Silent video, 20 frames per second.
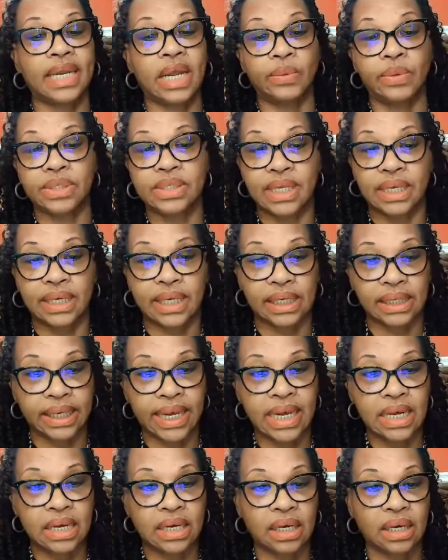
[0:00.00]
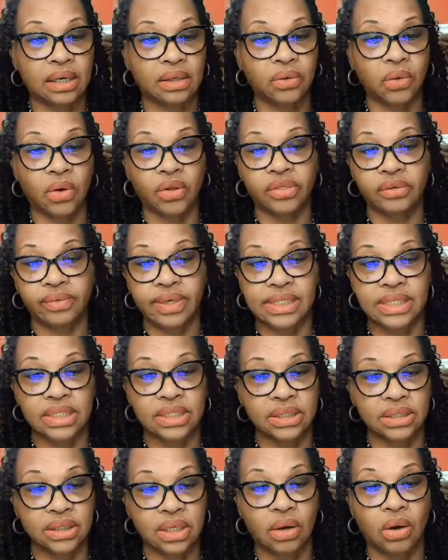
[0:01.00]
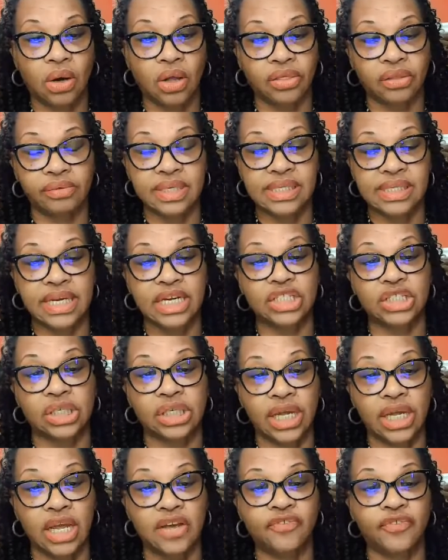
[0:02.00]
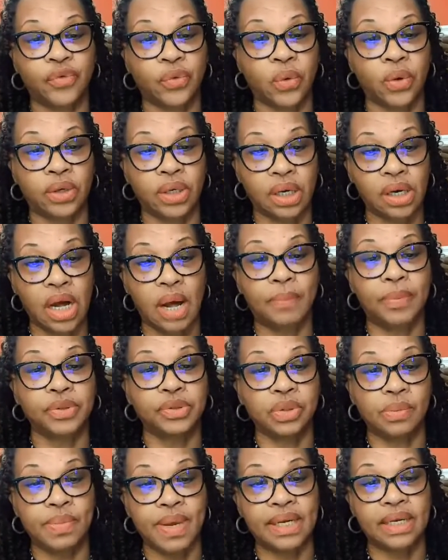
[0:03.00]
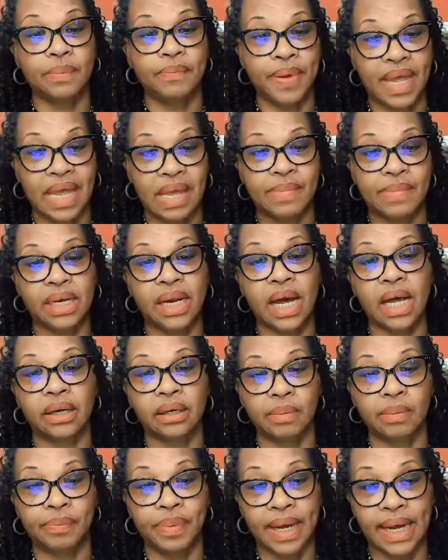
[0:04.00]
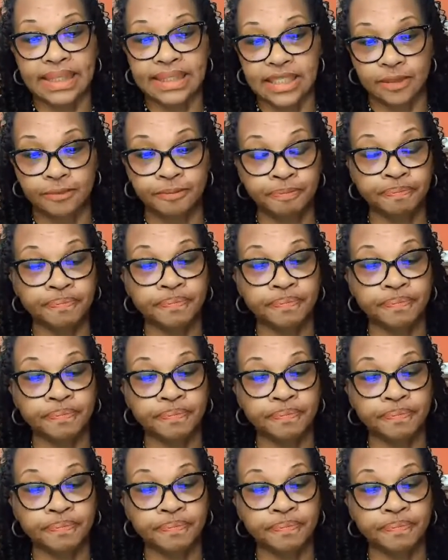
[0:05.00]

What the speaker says: They would send a link, an authorization link for the couple to make the payment on a deposit.